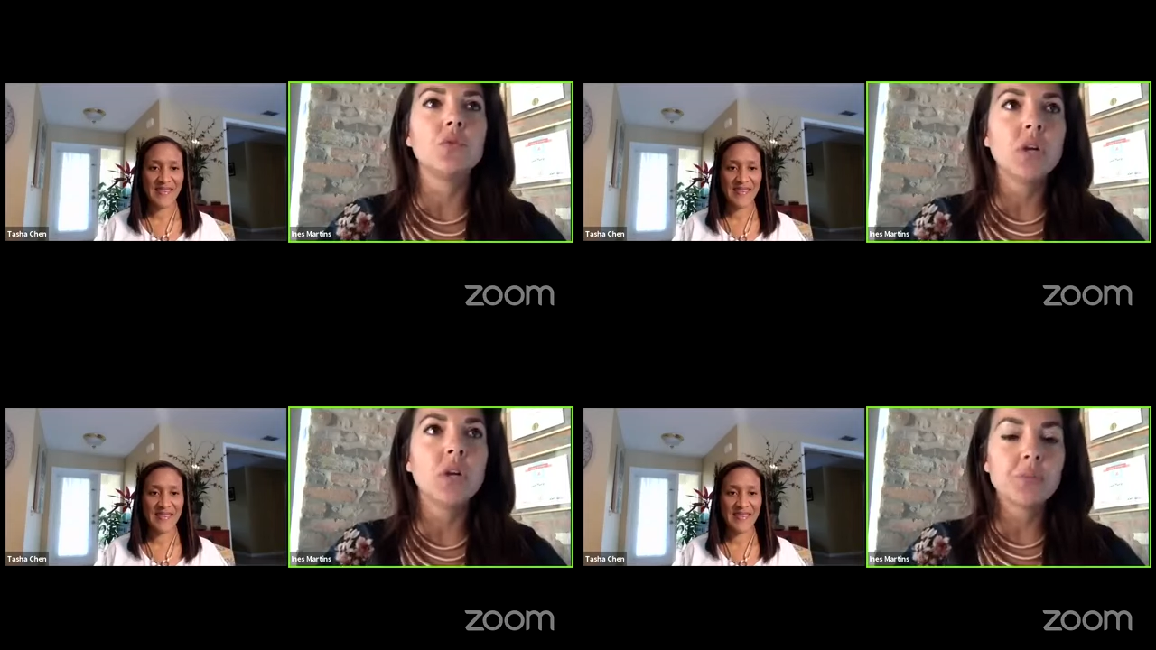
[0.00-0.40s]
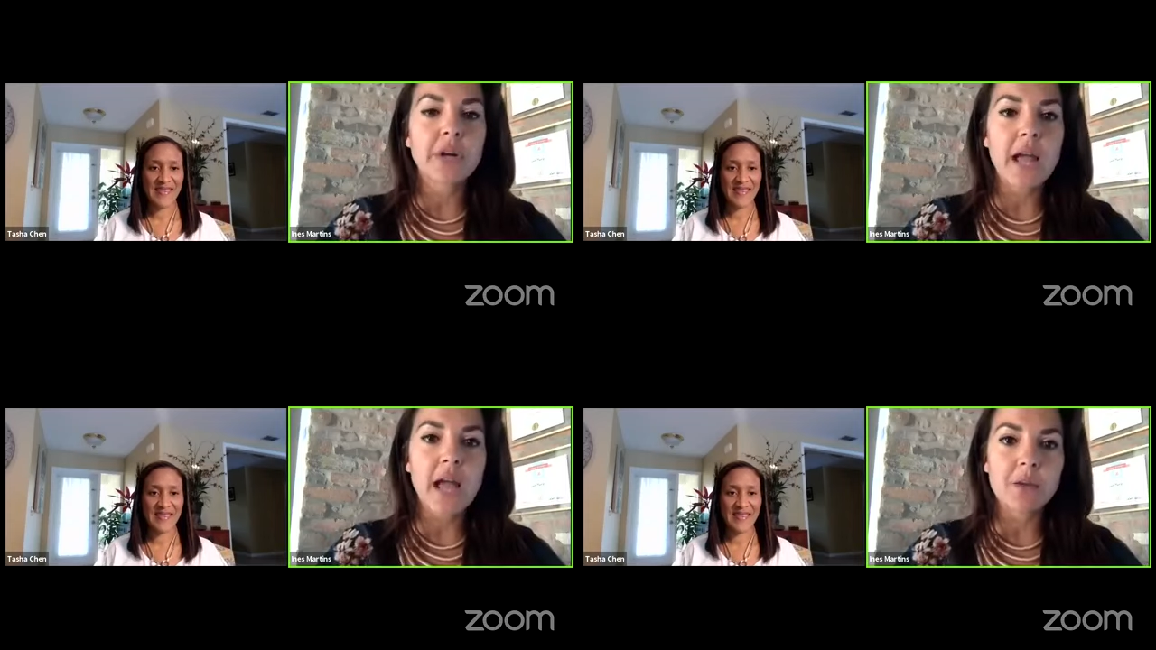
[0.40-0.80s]

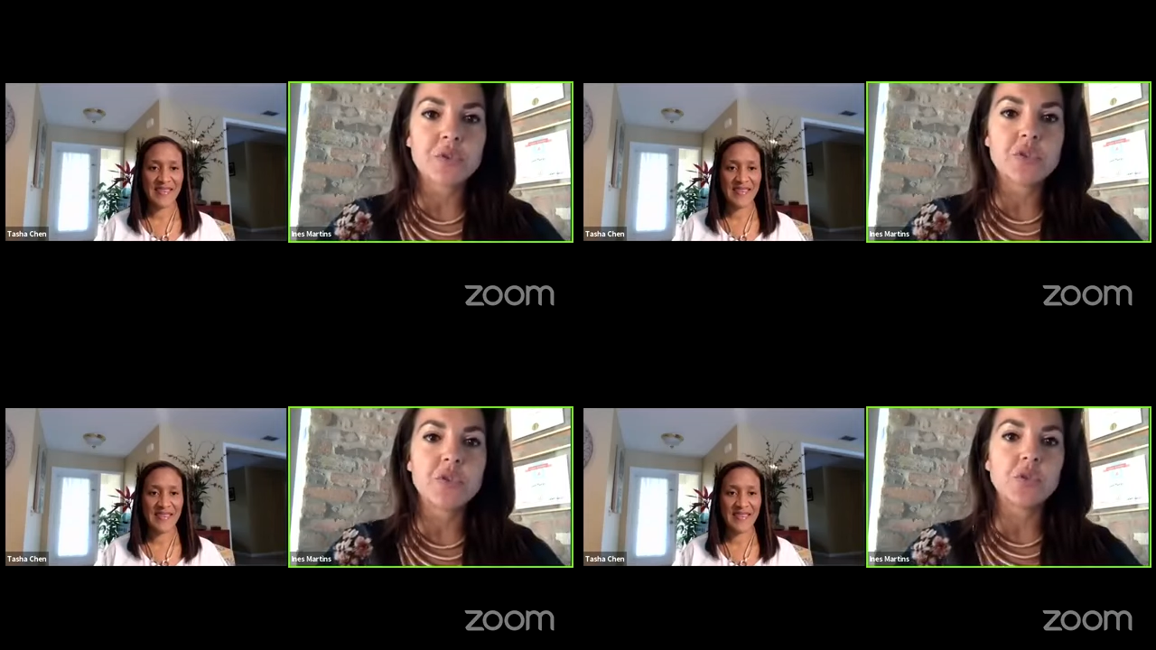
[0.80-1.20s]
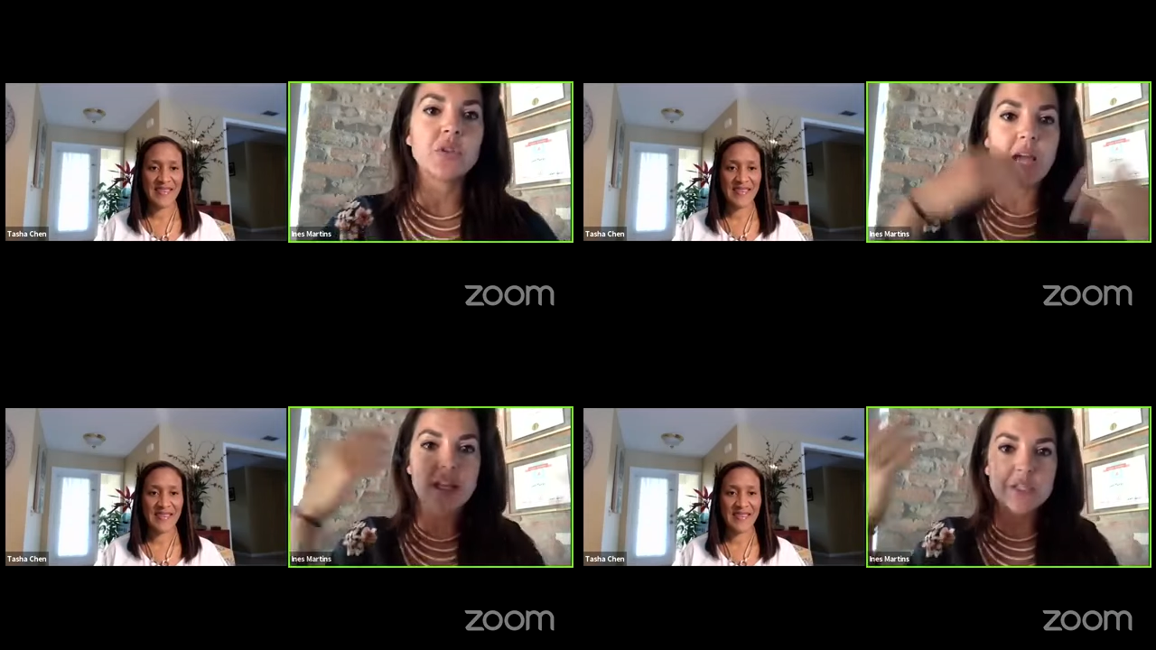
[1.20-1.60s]
Speaker 1: Perhaps do a
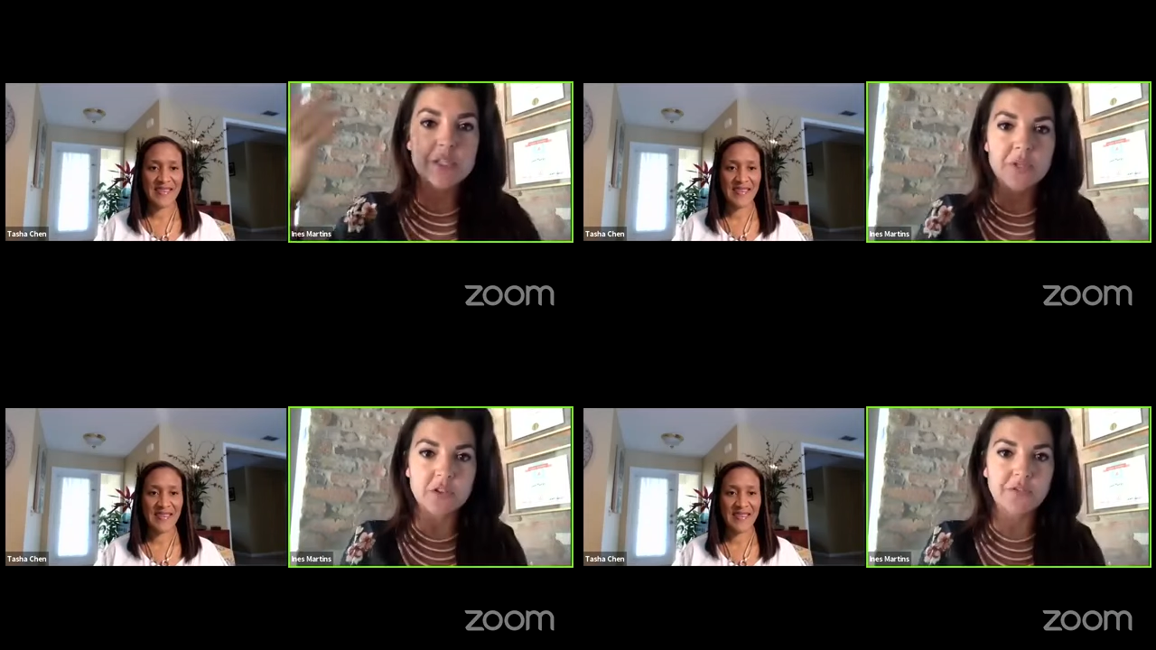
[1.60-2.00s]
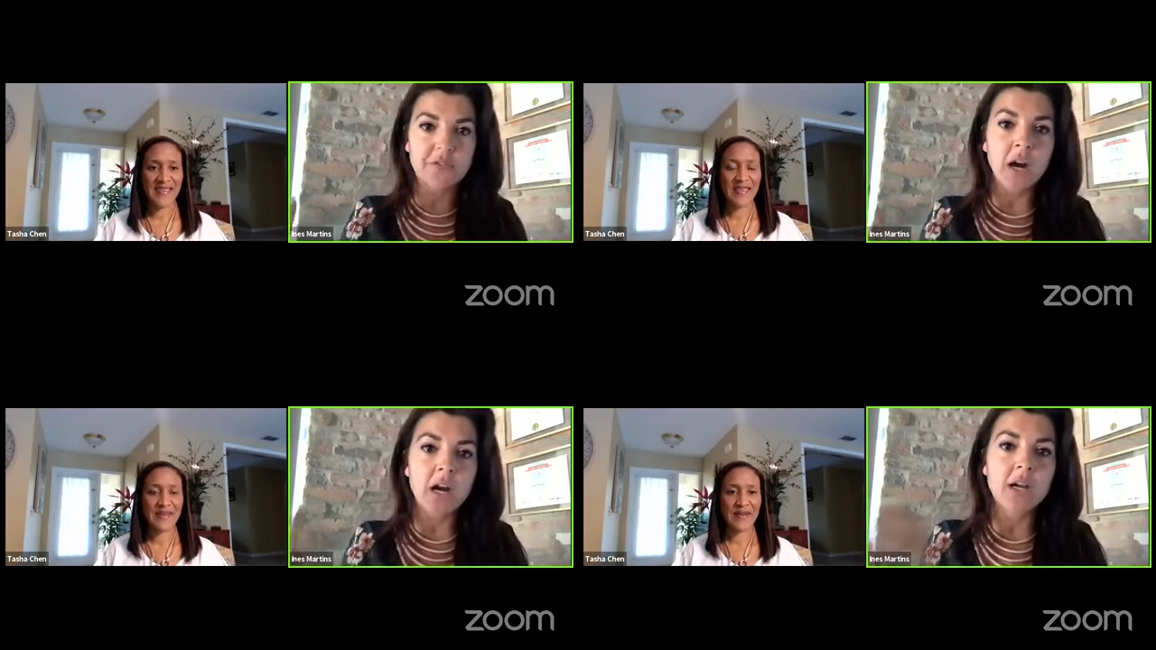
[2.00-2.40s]
nice piece of
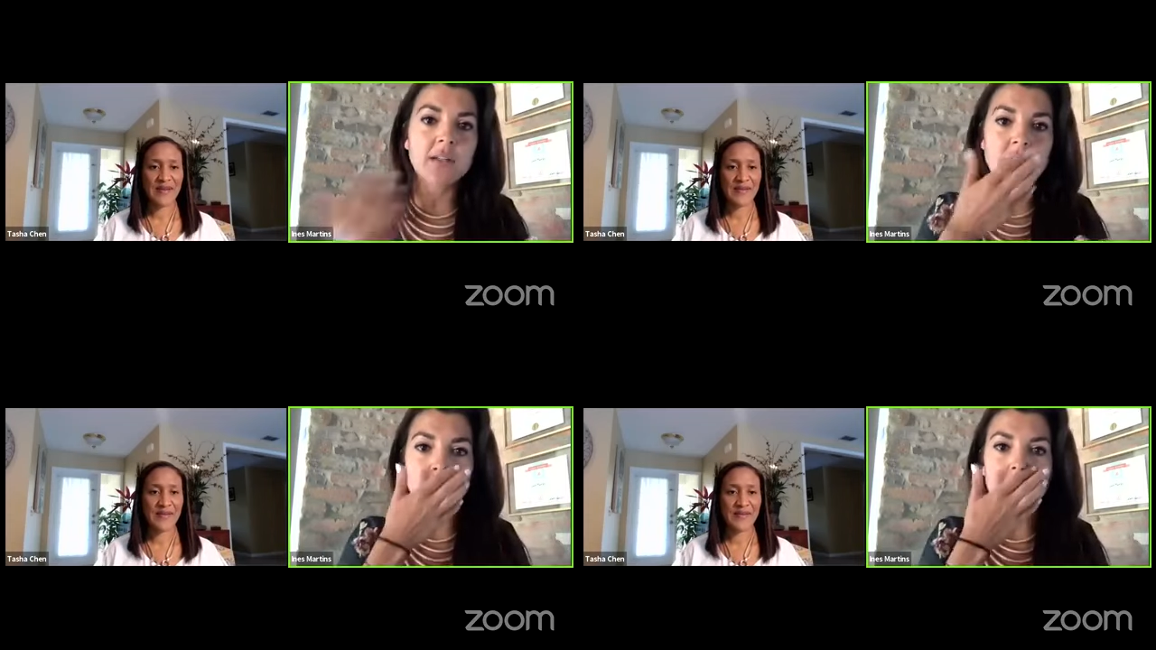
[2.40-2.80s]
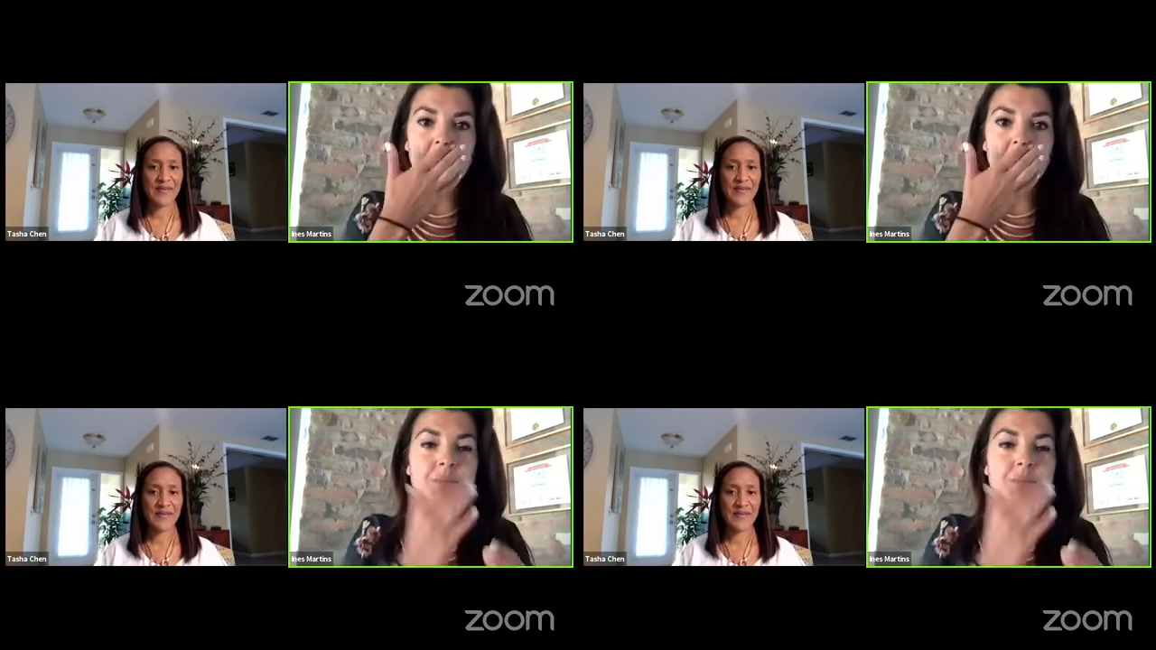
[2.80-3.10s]
art, or